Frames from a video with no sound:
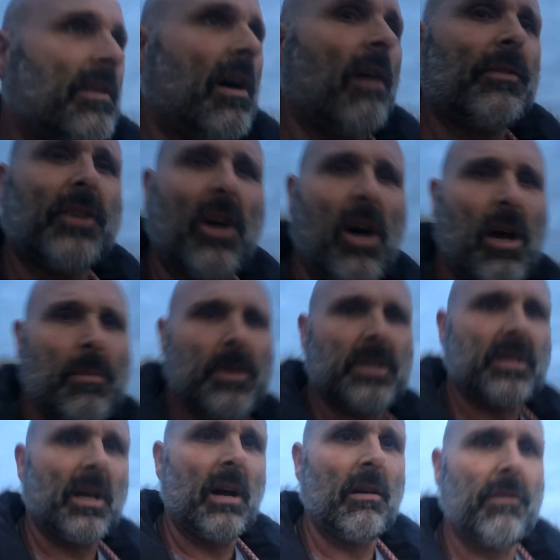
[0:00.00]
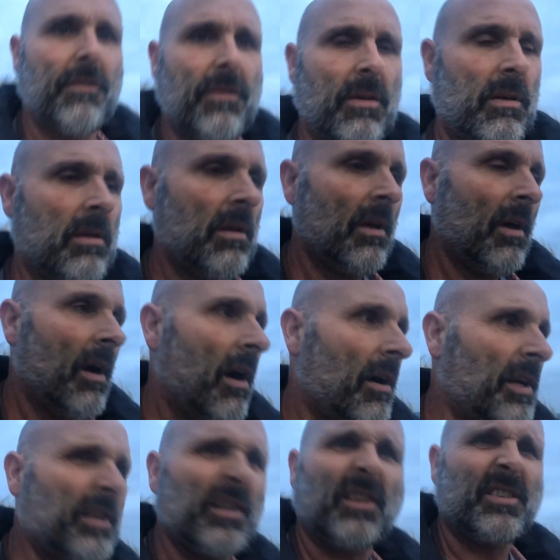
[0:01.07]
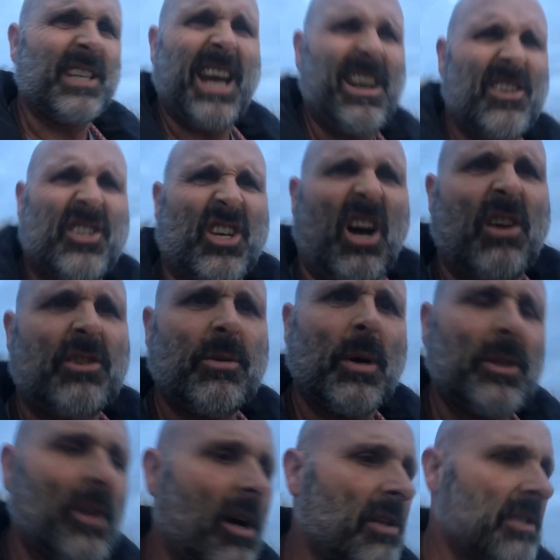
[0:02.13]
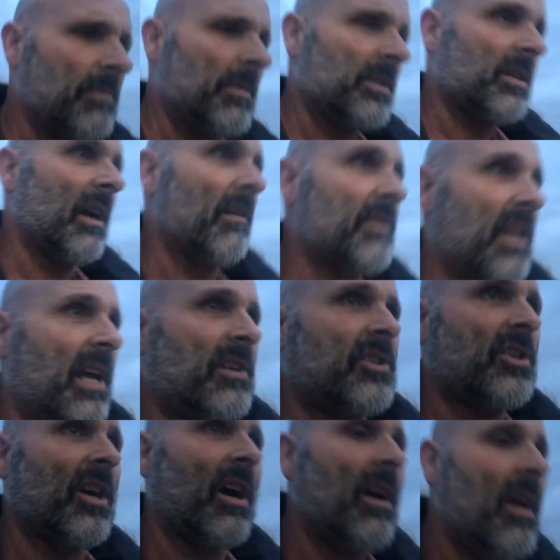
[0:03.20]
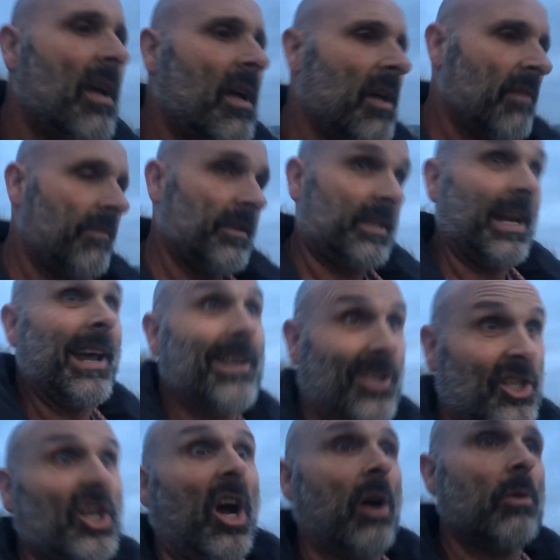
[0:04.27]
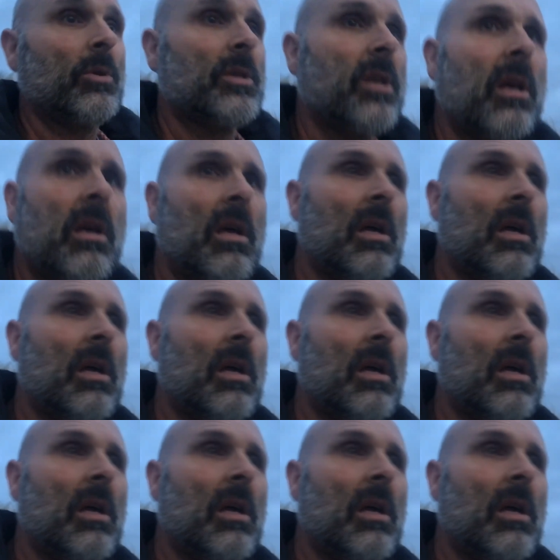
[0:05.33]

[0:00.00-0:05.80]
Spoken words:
though I've dieted myself, I've only done 10 shows, so I dieted myself for 10 shows